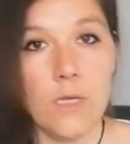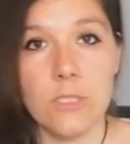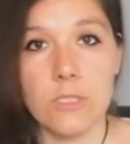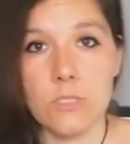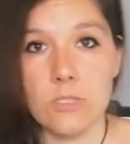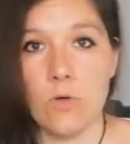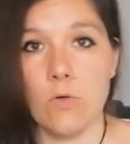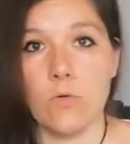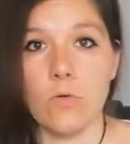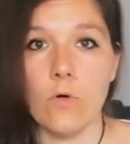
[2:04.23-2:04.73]

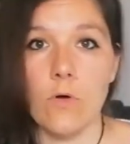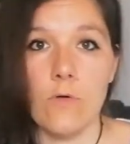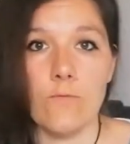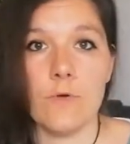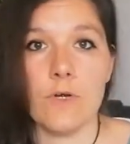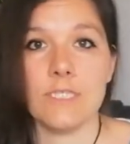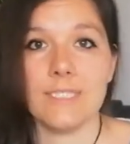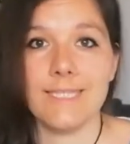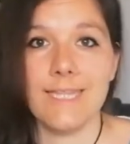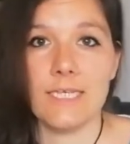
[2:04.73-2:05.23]
So
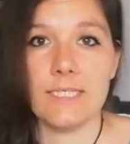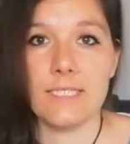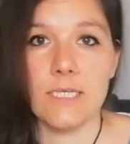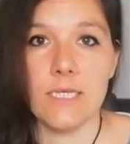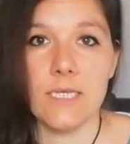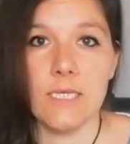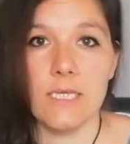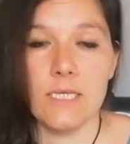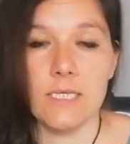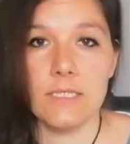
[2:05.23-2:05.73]
first
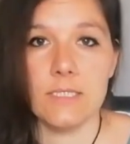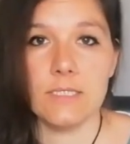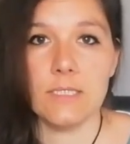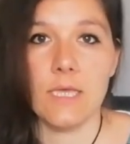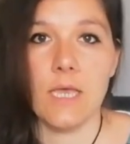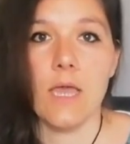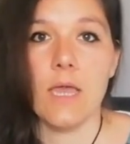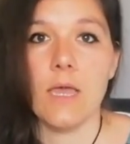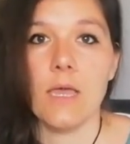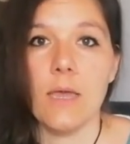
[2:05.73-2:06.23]
lesson is,
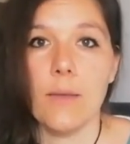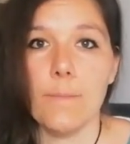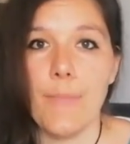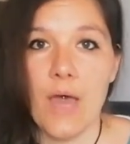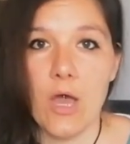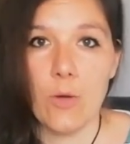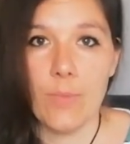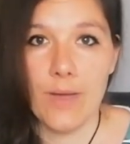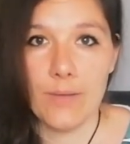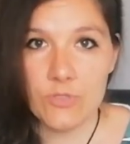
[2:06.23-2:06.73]

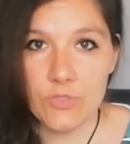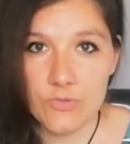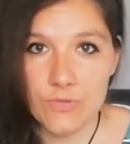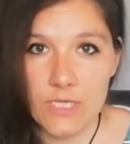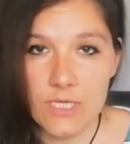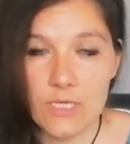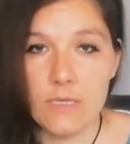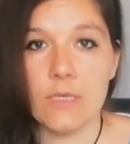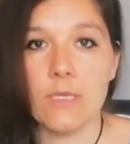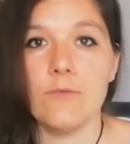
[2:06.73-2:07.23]
baobab tree,